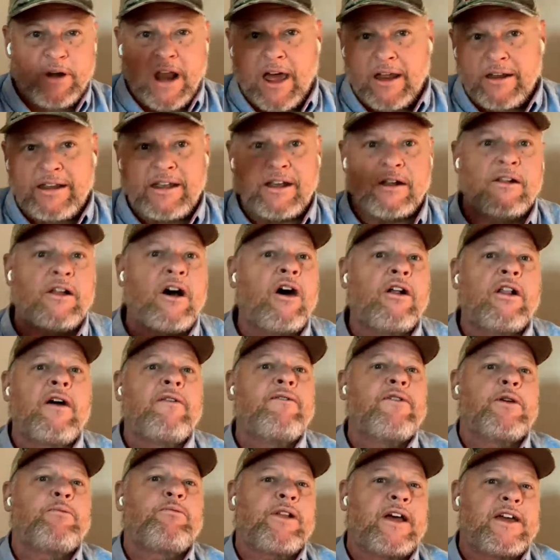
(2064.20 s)
pranil all
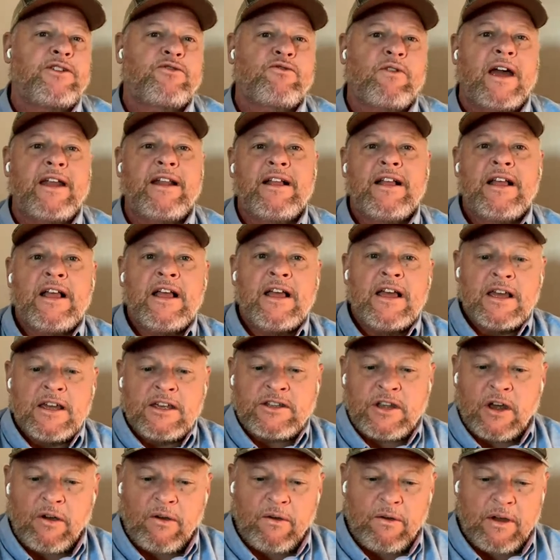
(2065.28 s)
over the place, right?
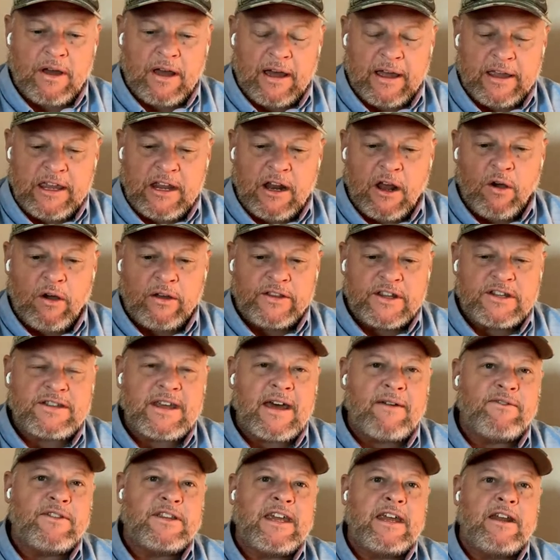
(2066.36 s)
So, uh, you know, in the
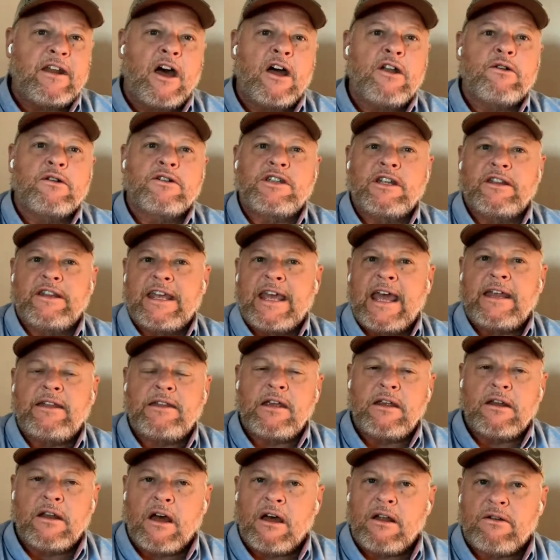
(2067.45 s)
seventeen hundreds and the
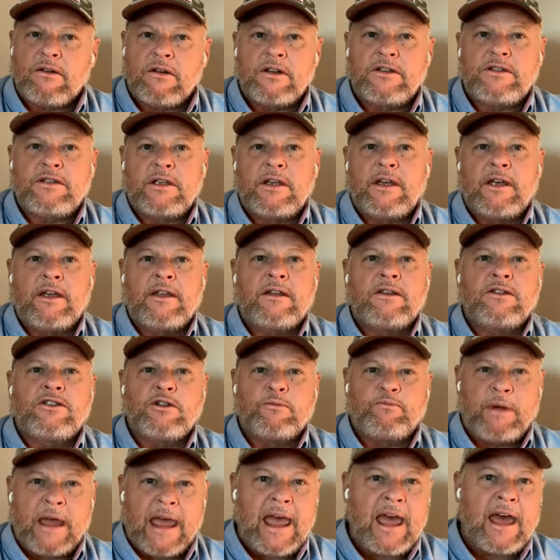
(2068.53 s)
eighteen hundreds in
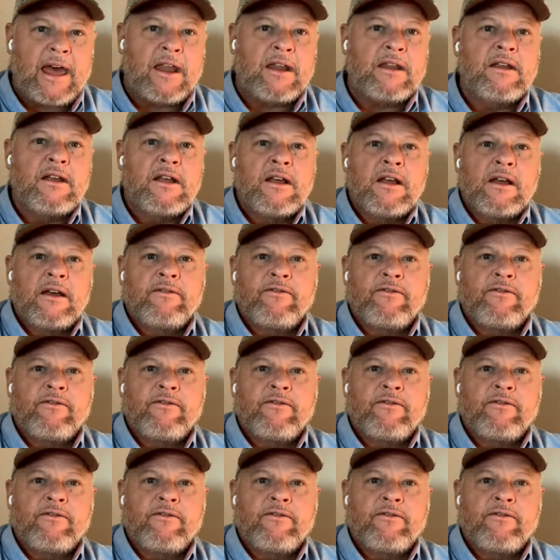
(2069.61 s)
Japan,